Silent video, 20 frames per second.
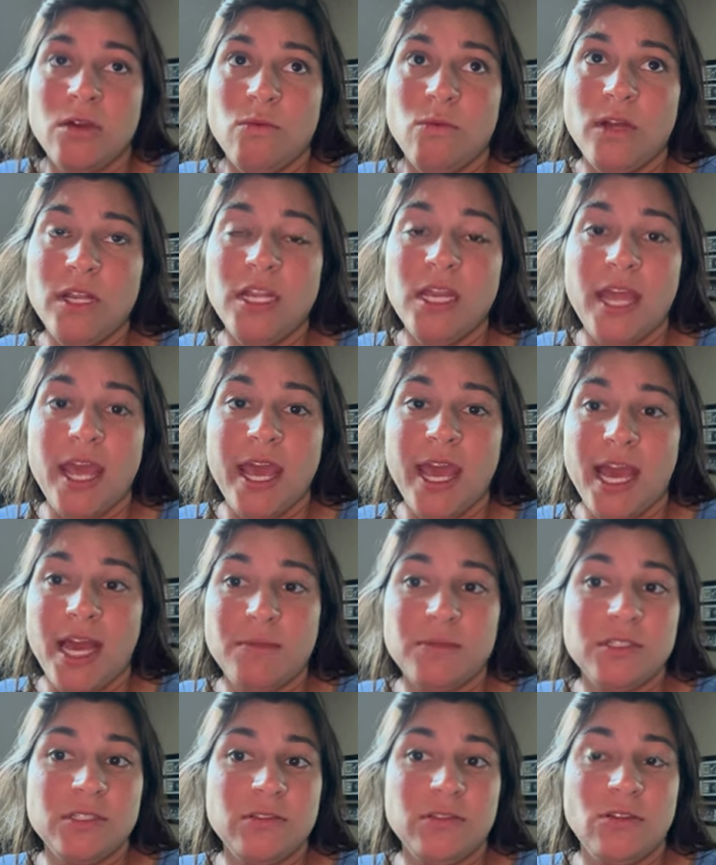What an
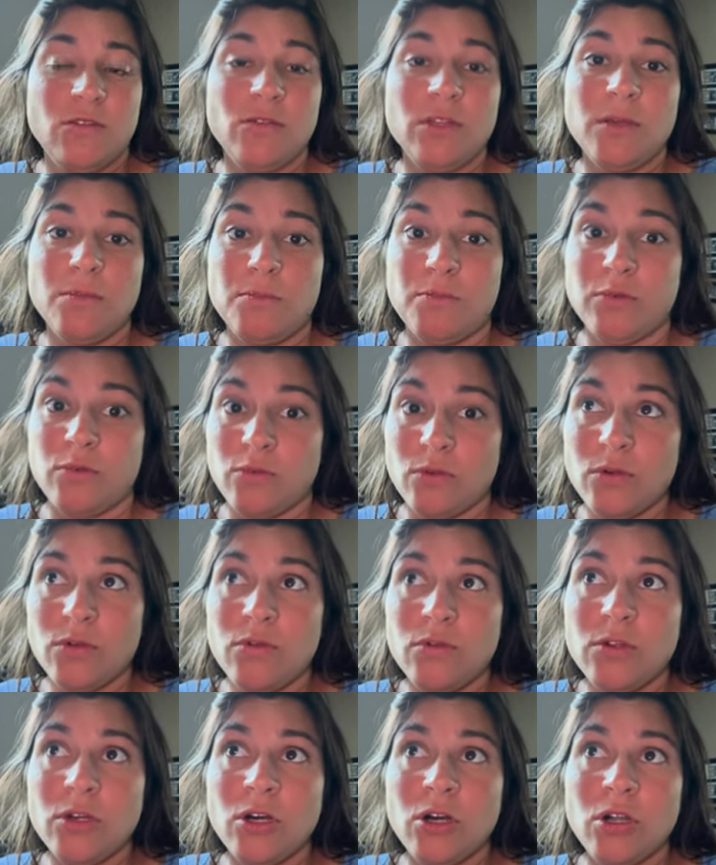absolutely
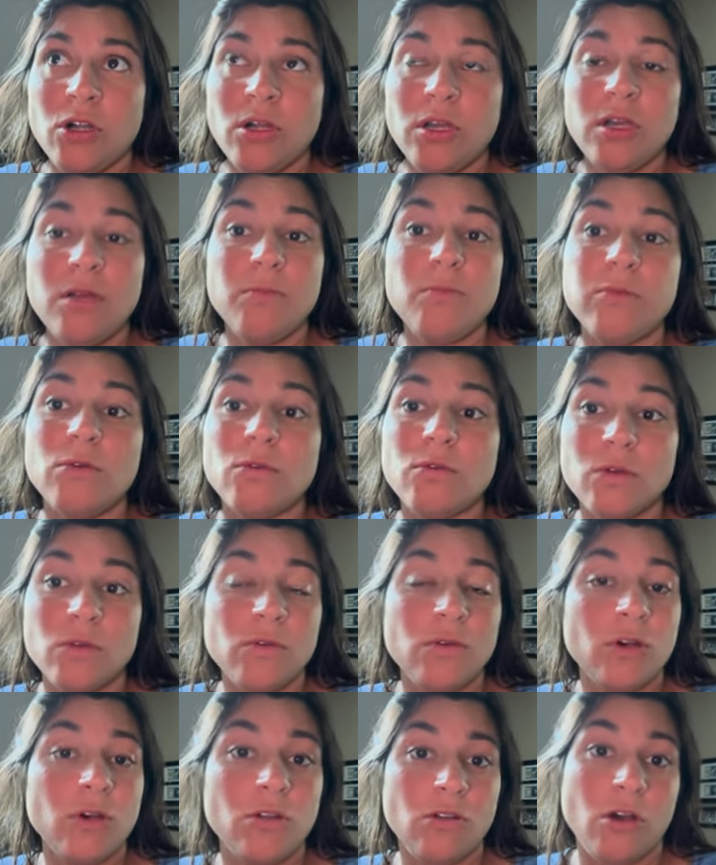brutal,
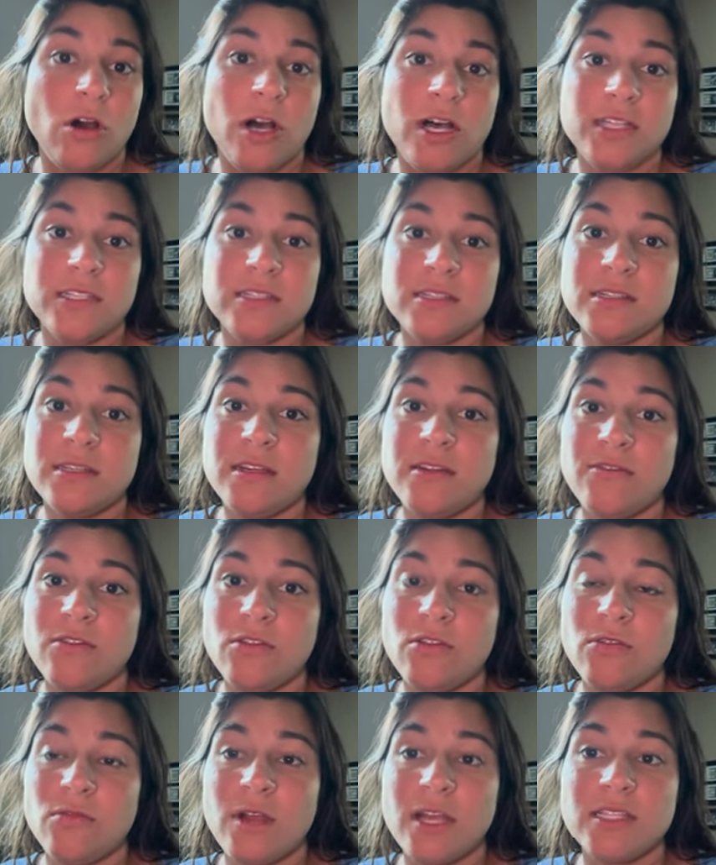brutal loss
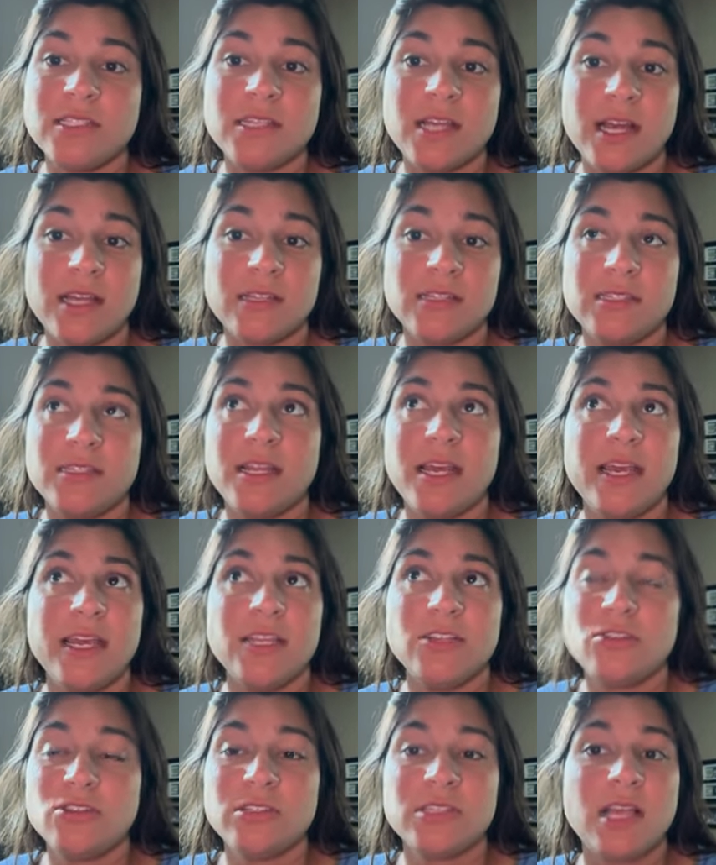for the Red Sox
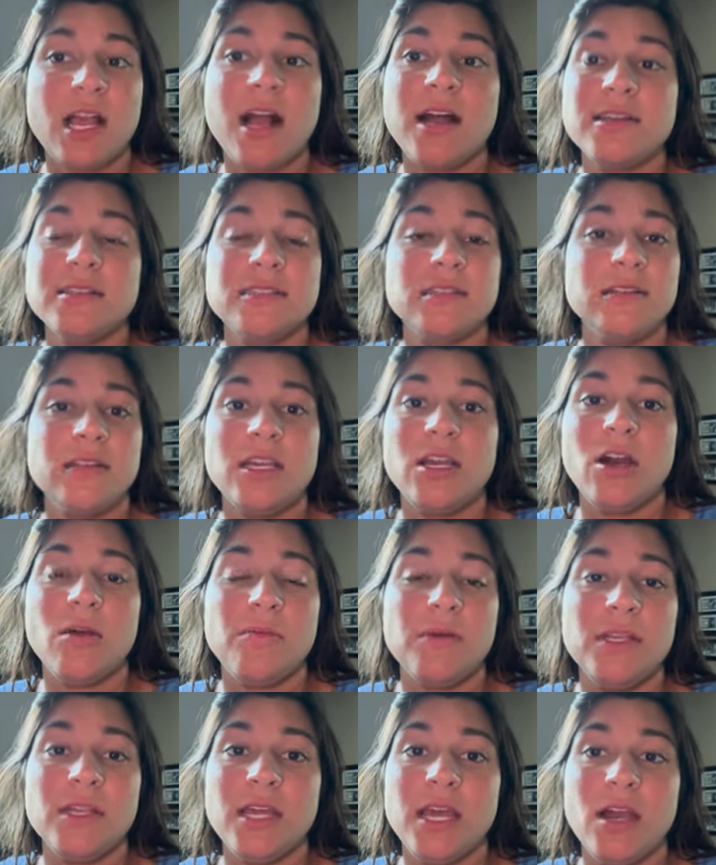today. It's just constantly
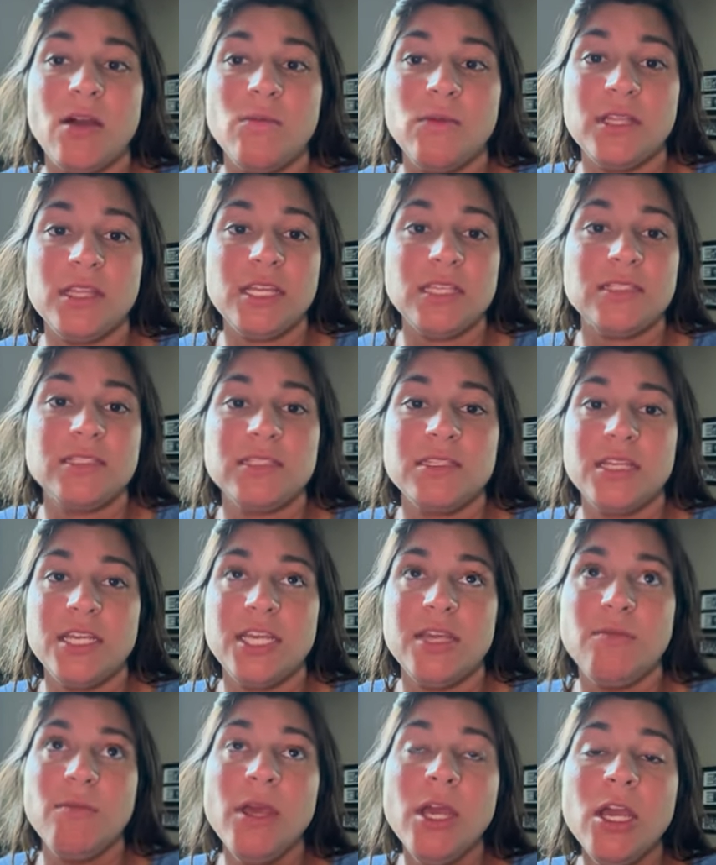up and down with this
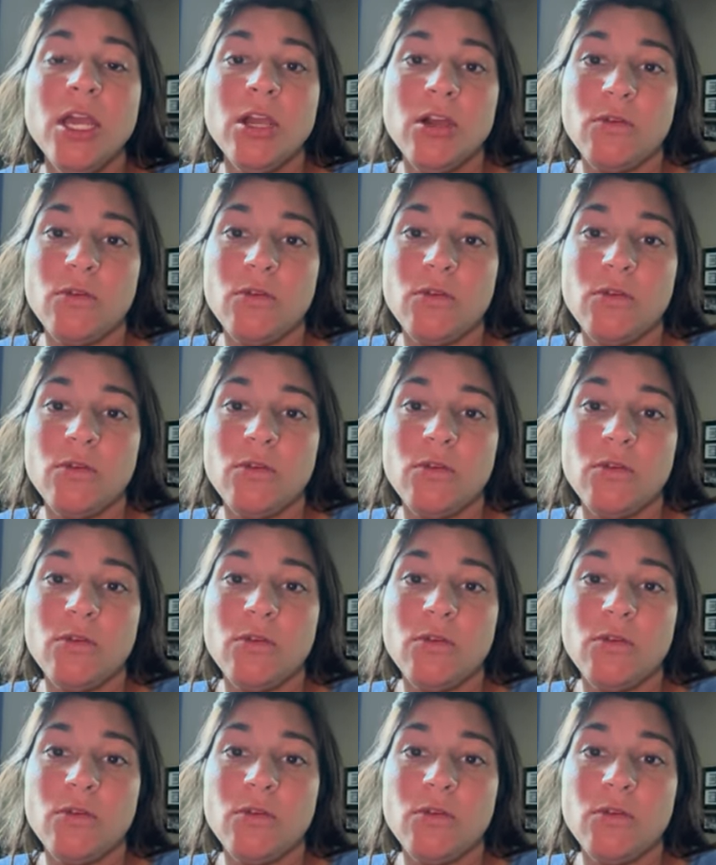team.